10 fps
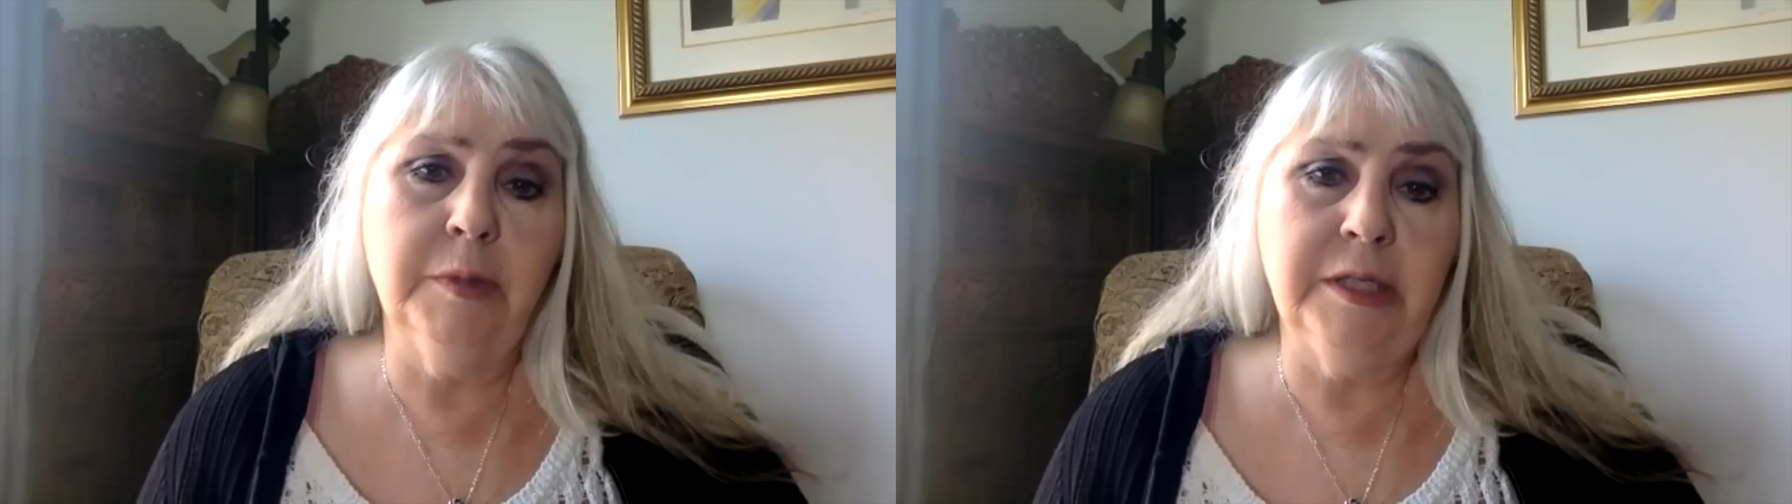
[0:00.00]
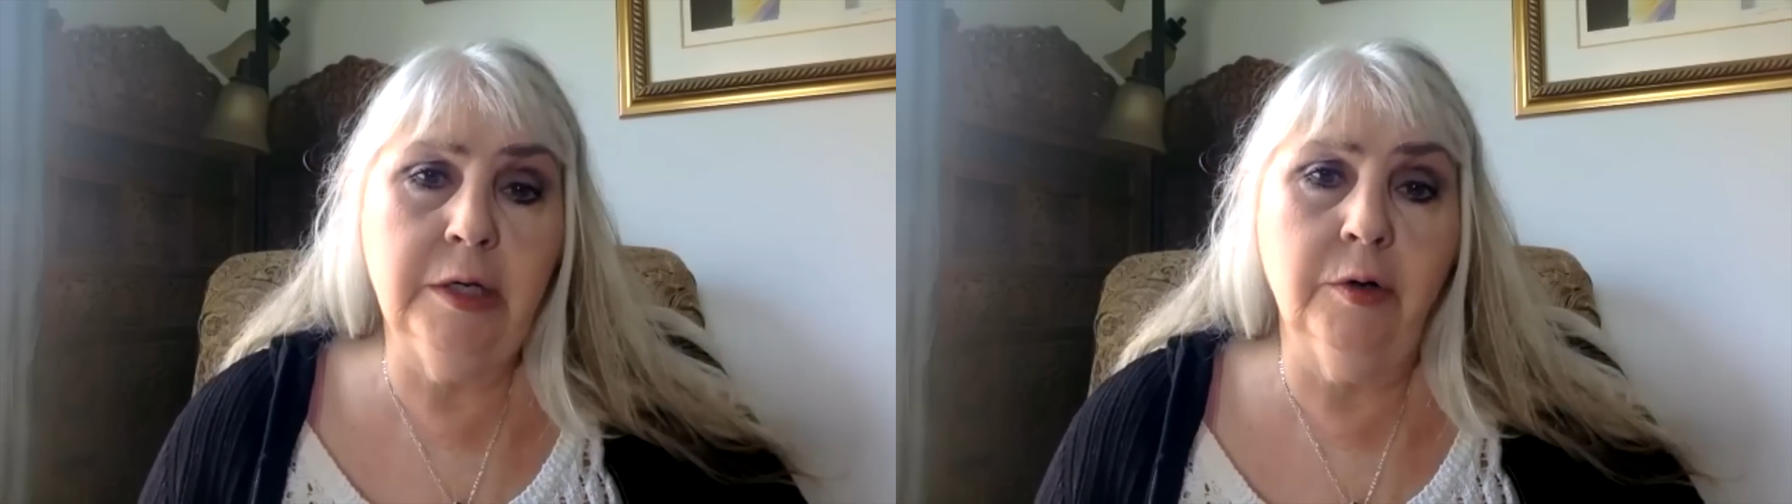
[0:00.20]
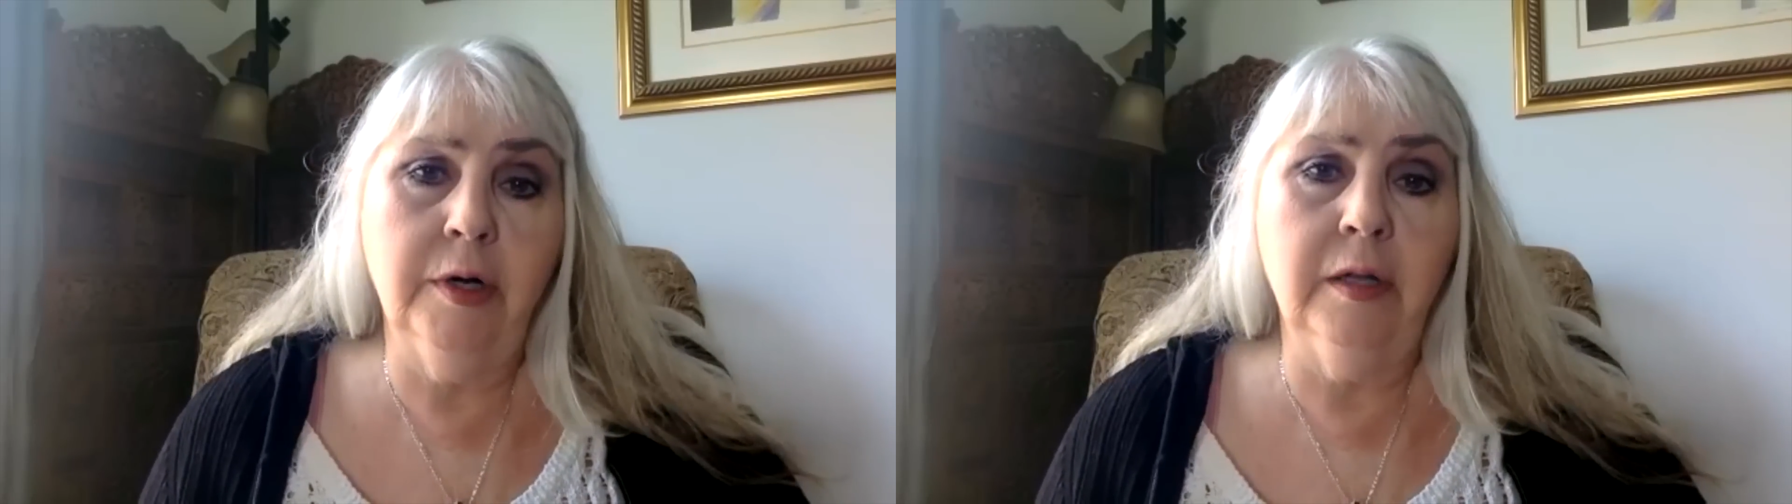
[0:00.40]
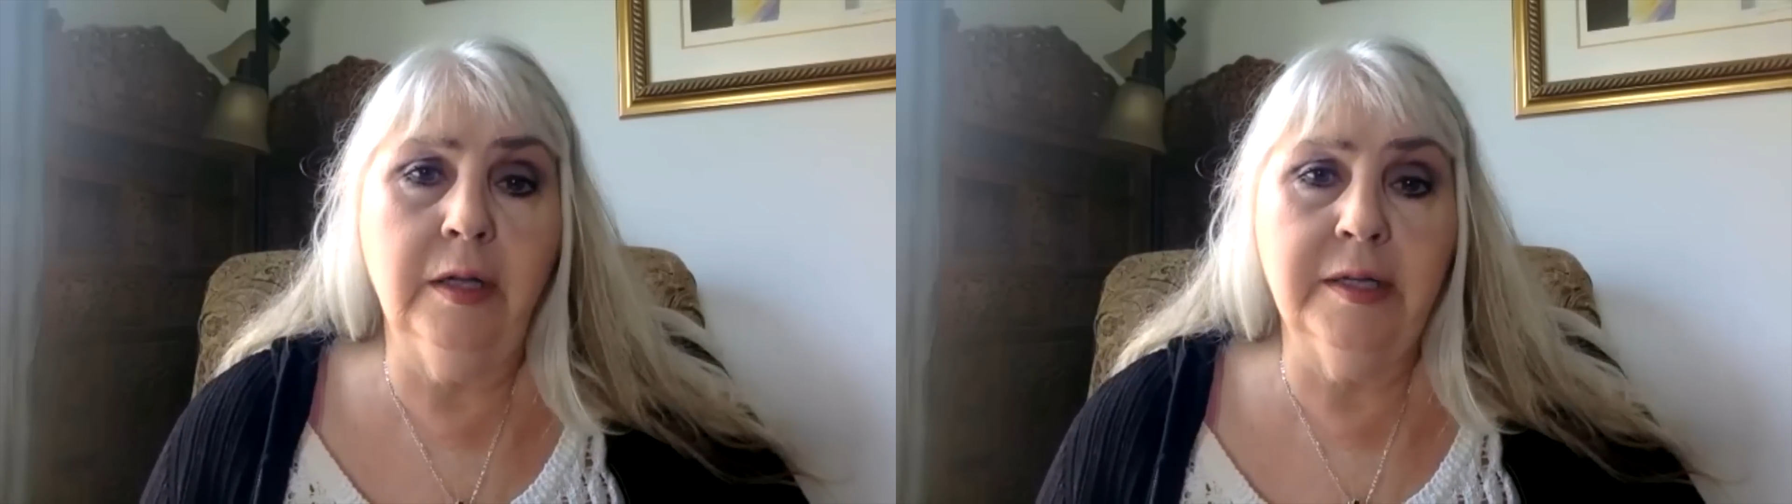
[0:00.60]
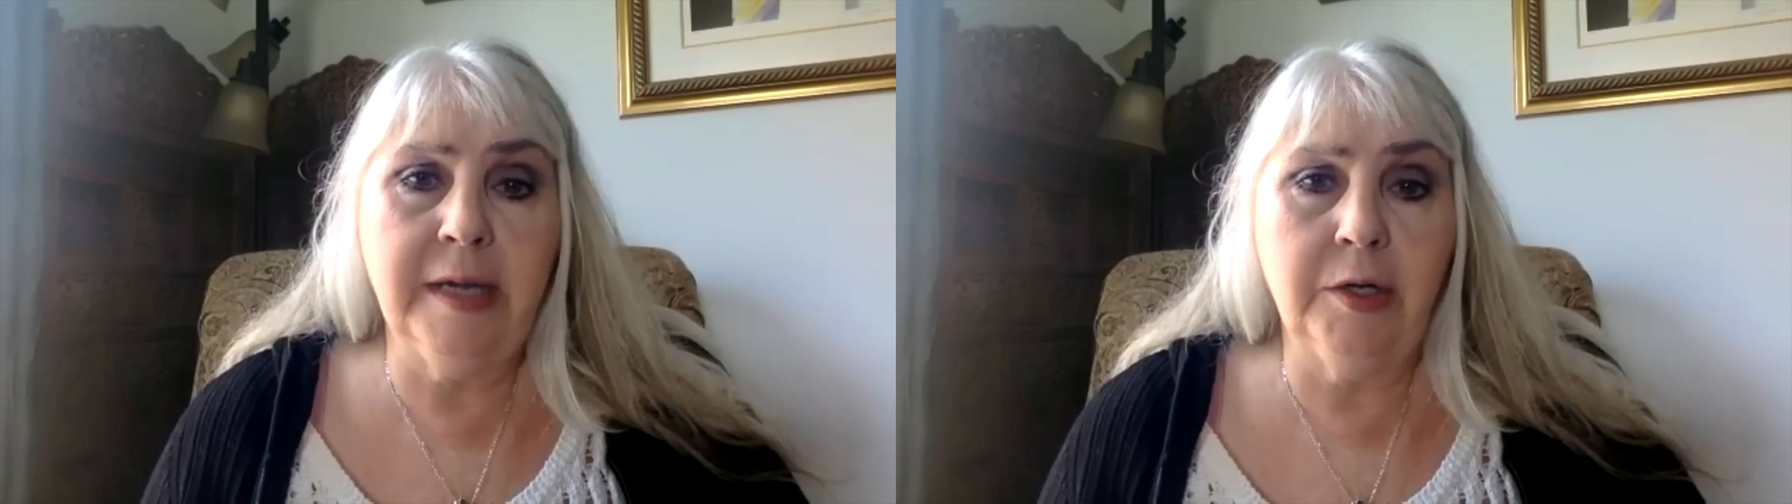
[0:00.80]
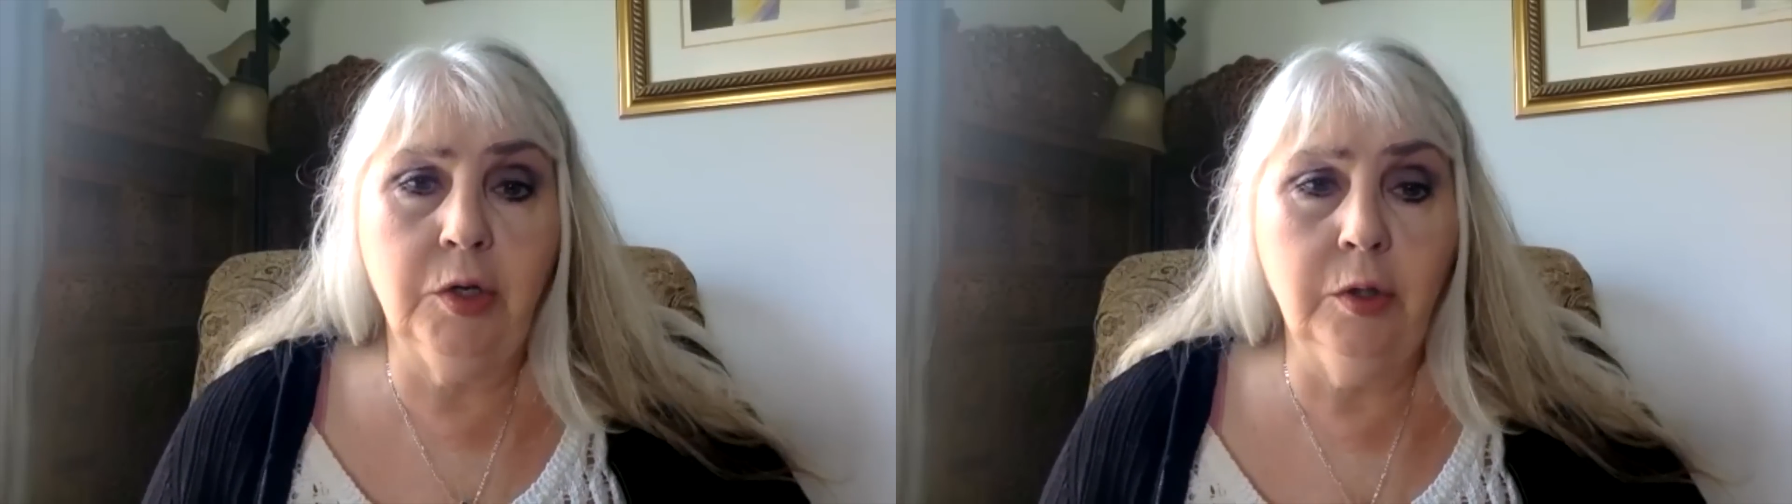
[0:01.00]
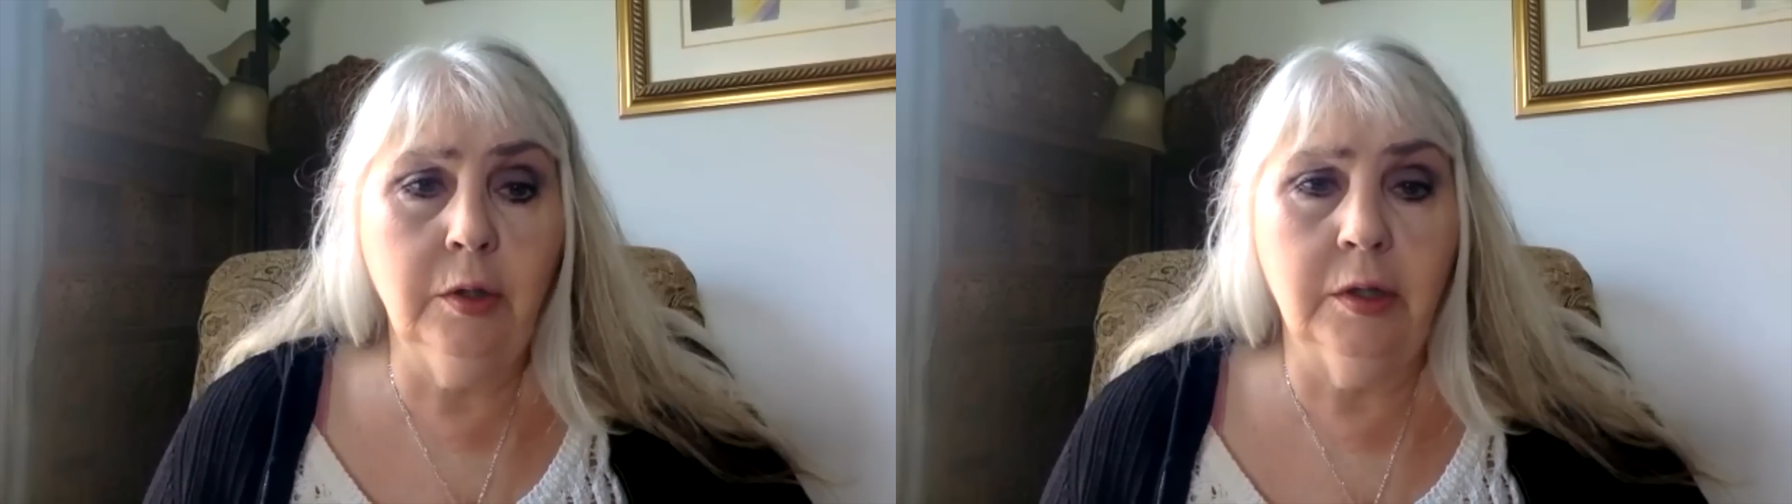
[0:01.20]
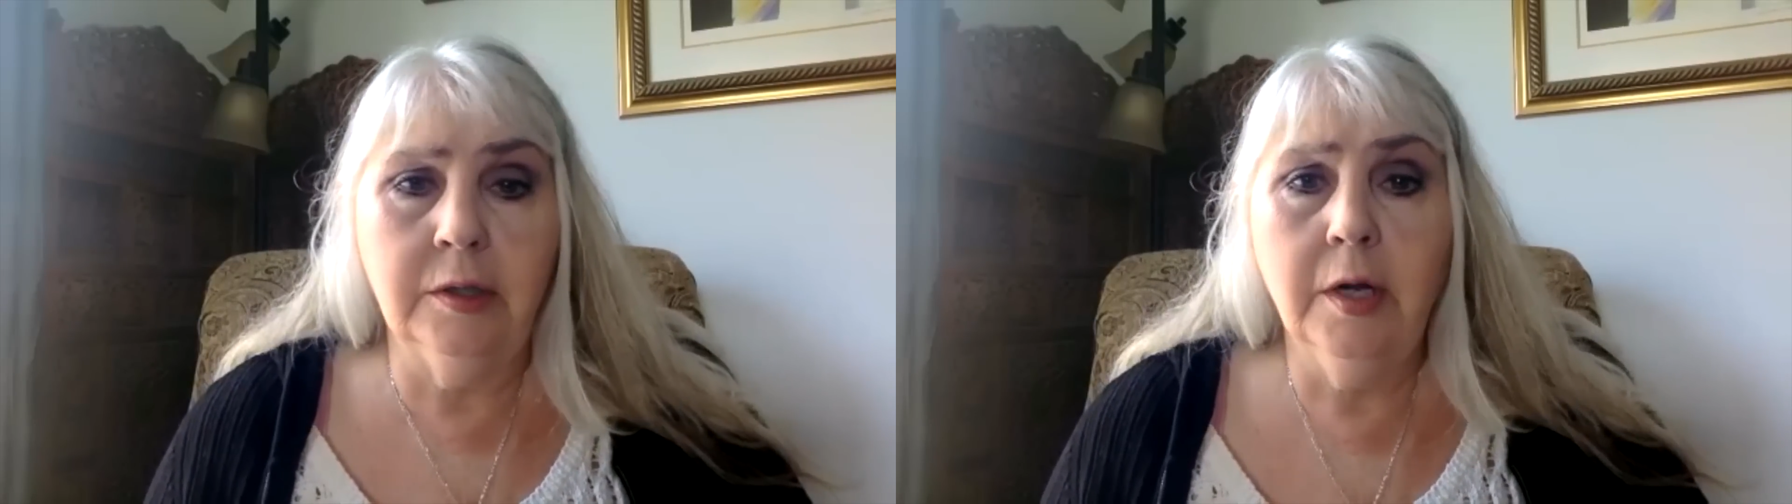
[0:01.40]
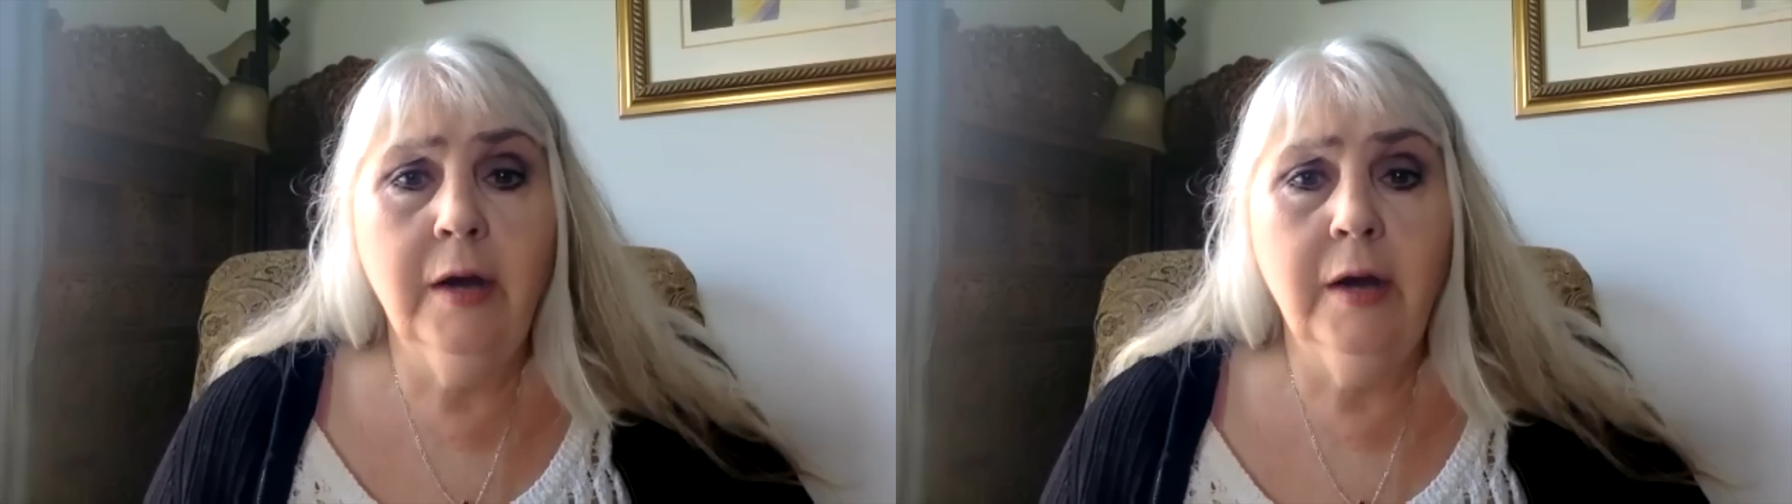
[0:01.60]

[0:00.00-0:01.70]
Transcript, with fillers: material as I could